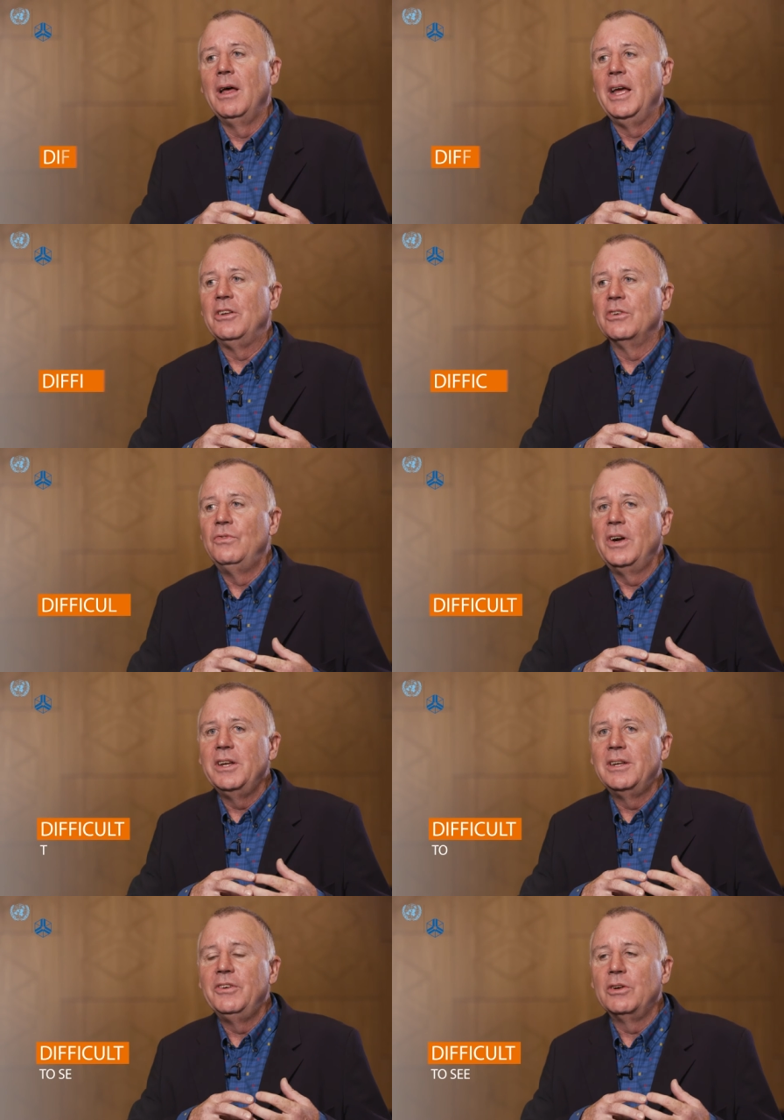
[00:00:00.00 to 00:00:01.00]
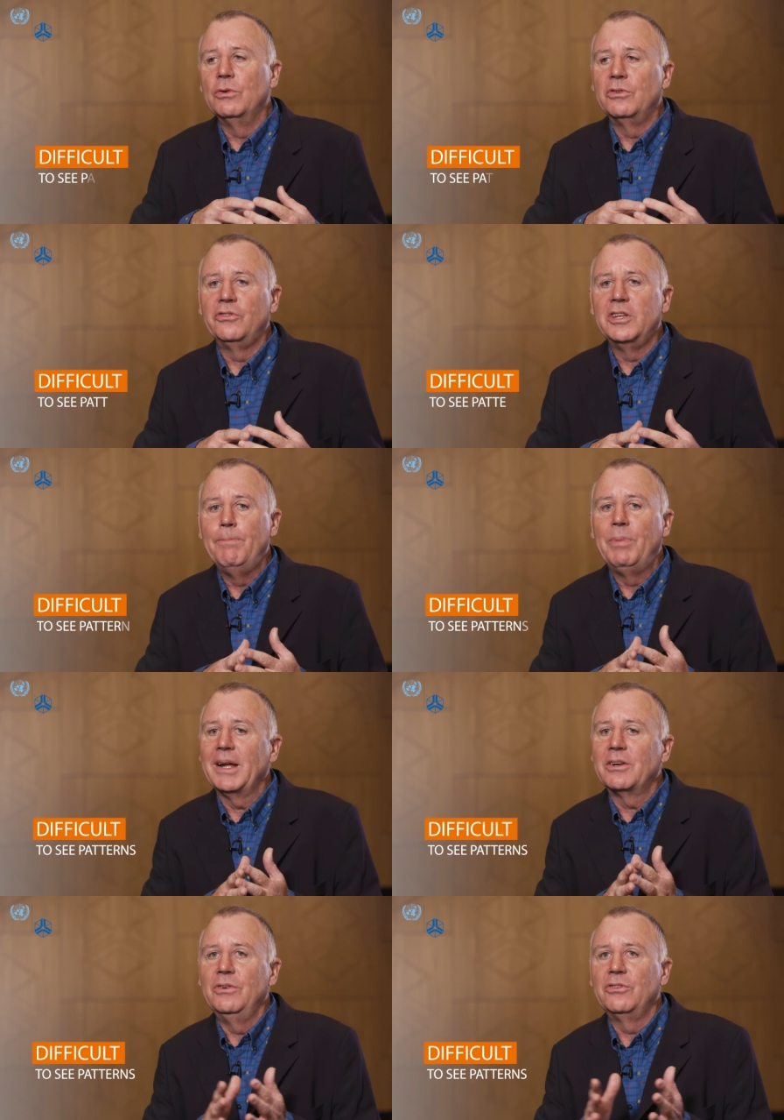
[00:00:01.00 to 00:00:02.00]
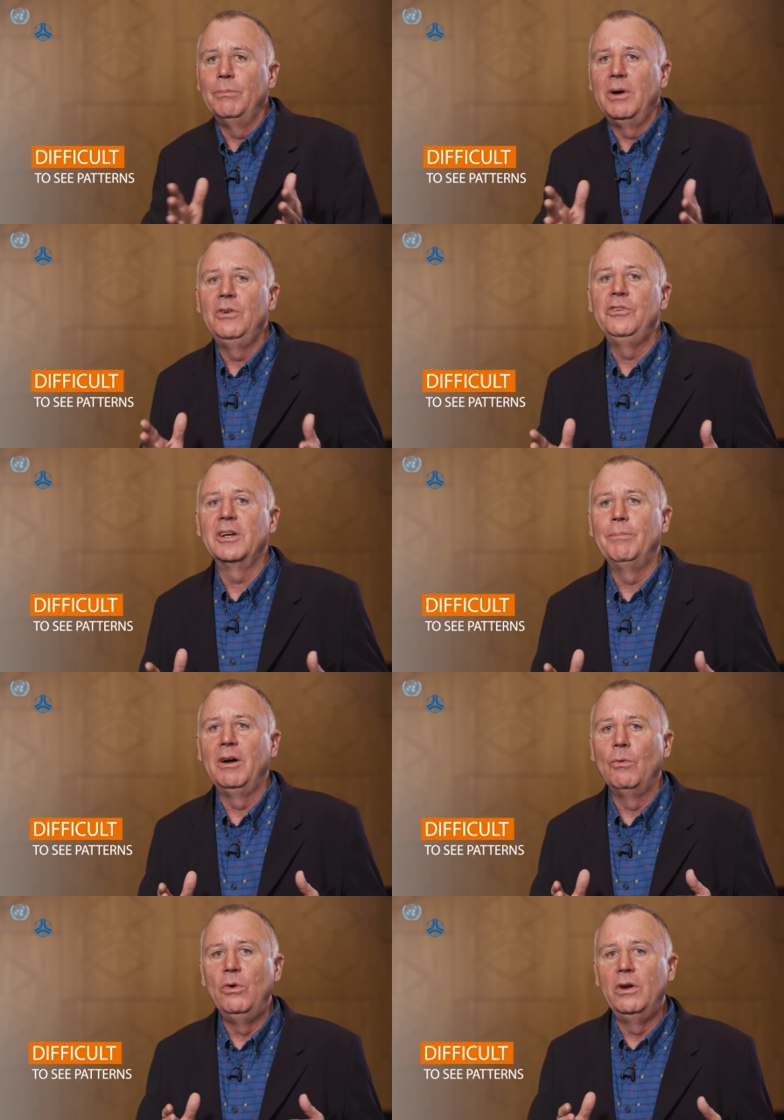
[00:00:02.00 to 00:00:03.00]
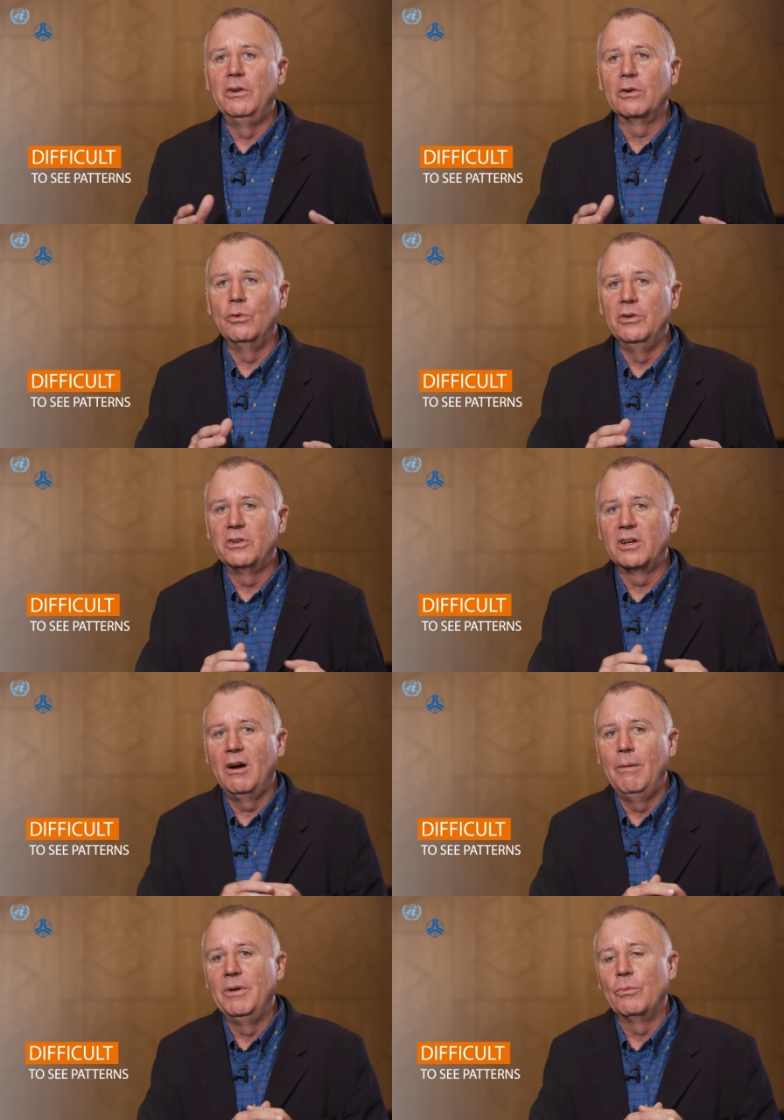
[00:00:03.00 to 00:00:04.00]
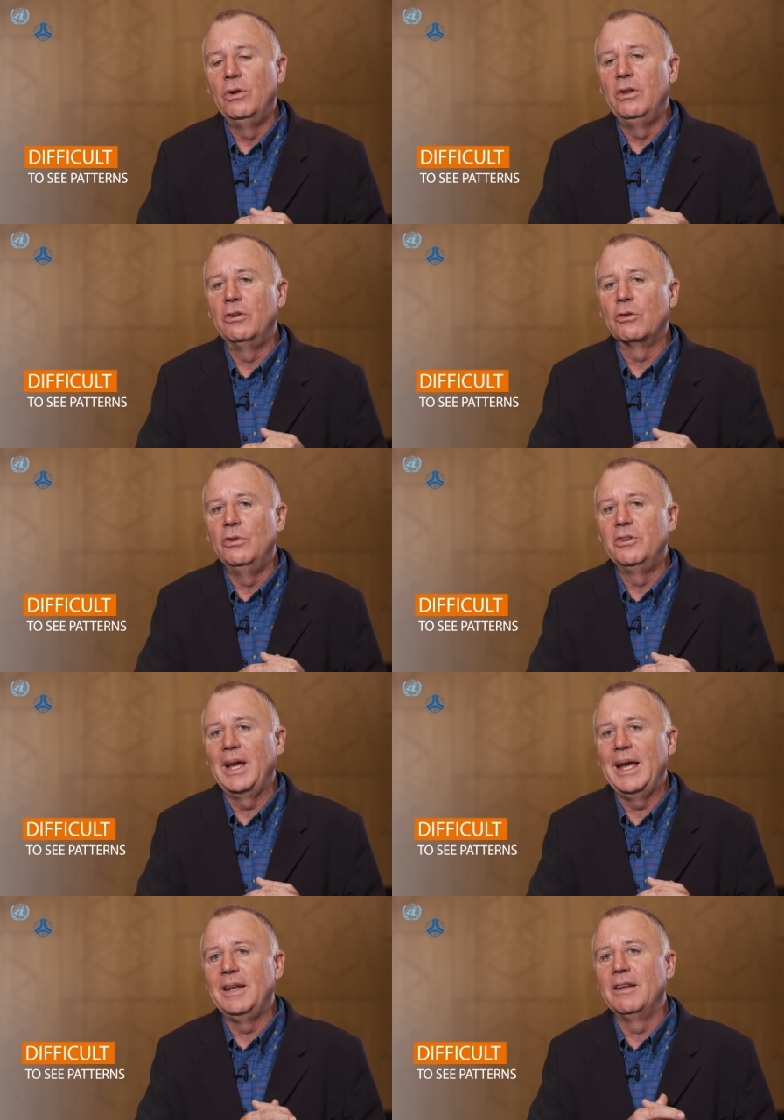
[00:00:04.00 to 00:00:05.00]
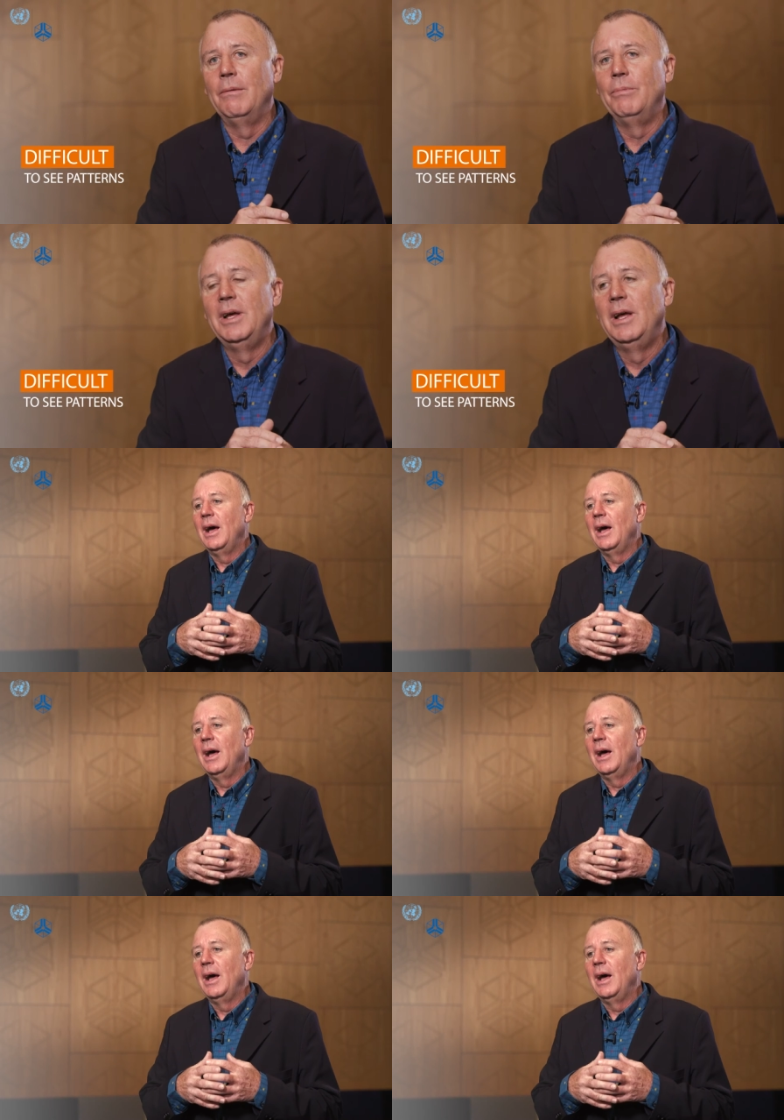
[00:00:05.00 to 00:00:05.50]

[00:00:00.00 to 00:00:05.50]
it is very difficult to see patterns emerging about where they're going to come and where they're going to end up.